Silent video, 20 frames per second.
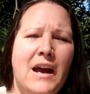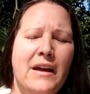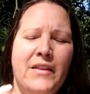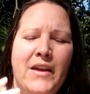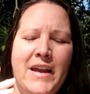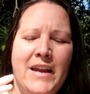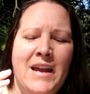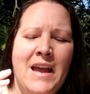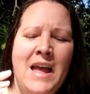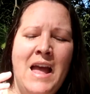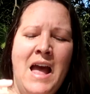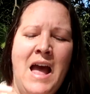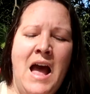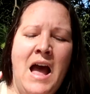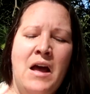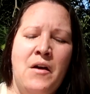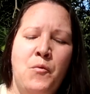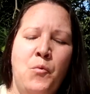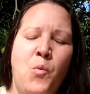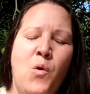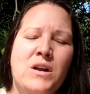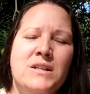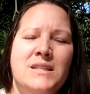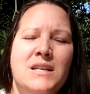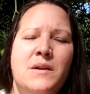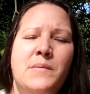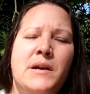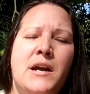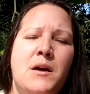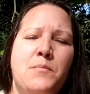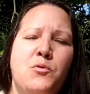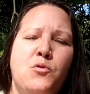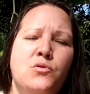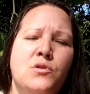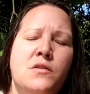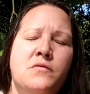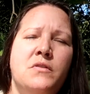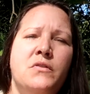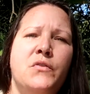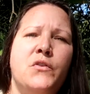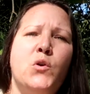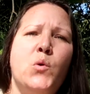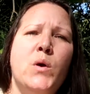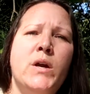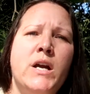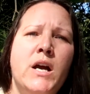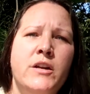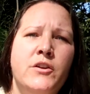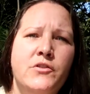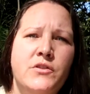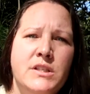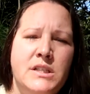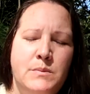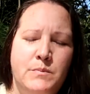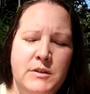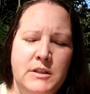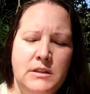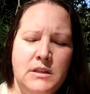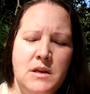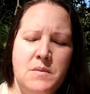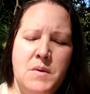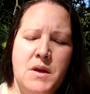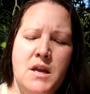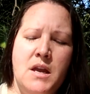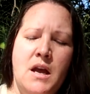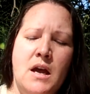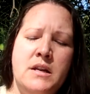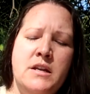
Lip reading: Like, one time I got pulled over for going under the speed limit.